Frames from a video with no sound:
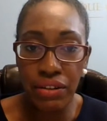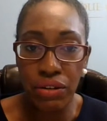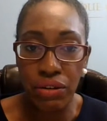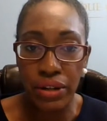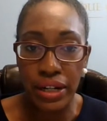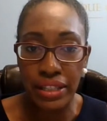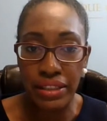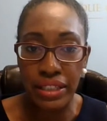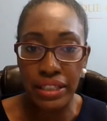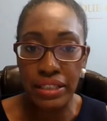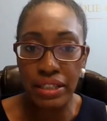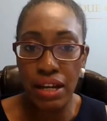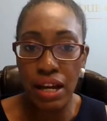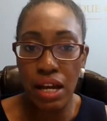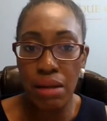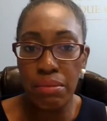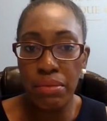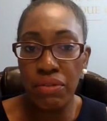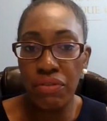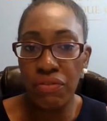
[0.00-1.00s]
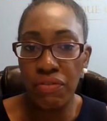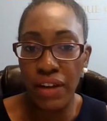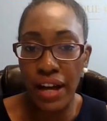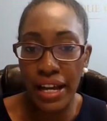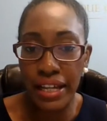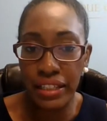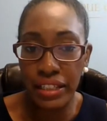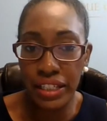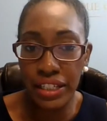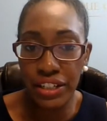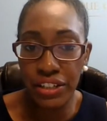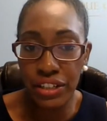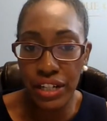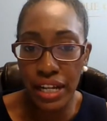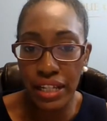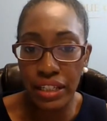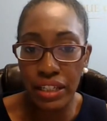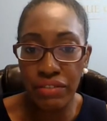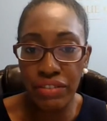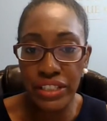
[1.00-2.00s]
or at the time of filing you're
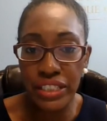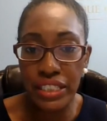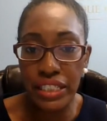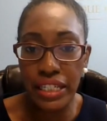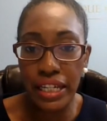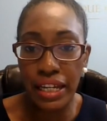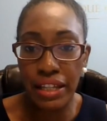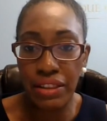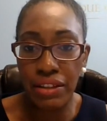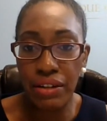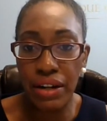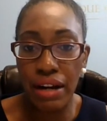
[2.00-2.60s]
not living together?